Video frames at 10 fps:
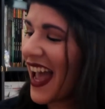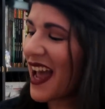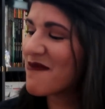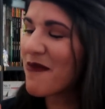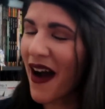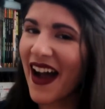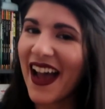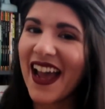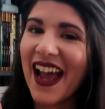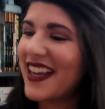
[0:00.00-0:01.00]
and
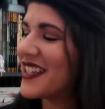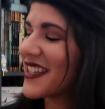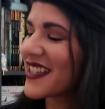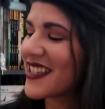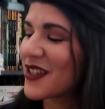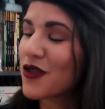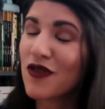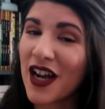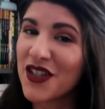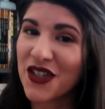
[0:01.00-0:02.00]
buy and just
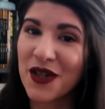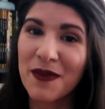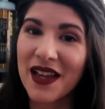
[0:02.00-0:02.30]
treasure,